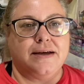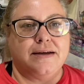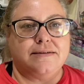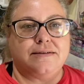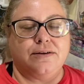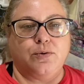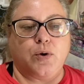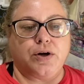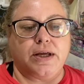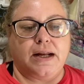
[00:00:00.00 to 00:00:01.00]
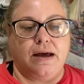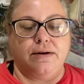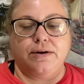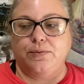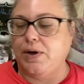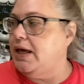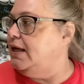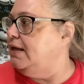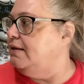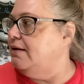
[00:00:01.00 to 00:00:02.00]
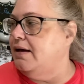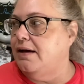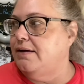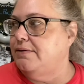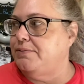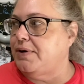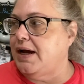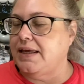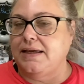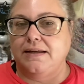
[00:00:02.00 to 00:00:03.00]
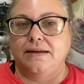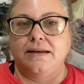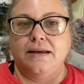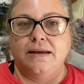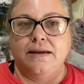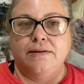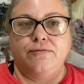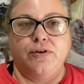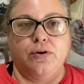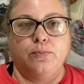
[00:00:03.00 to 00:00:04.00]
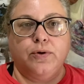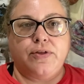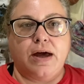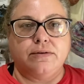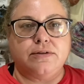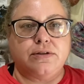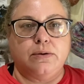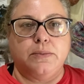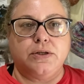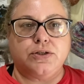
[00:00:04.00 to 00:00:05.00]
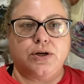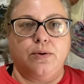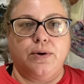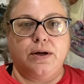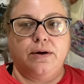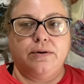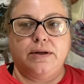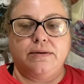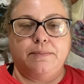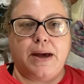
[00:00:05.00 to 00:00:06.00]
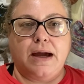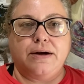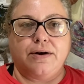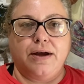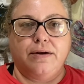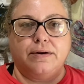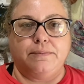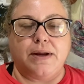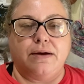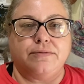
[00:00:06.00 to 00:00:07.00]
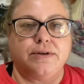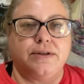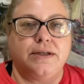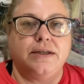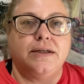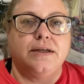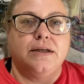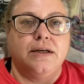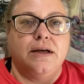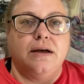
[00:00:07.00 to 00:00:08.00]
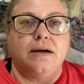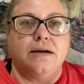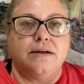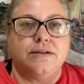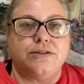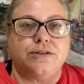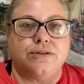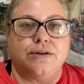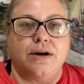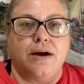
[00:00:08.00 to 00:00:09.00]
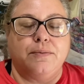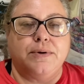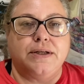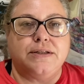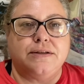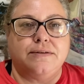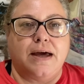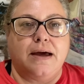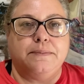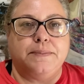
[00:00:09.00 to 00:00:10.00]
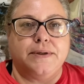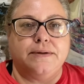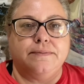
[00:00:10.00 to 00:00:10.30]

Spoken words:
still working out a way where I can film without so much going on in the background. I'm not really sure how I want to do that, but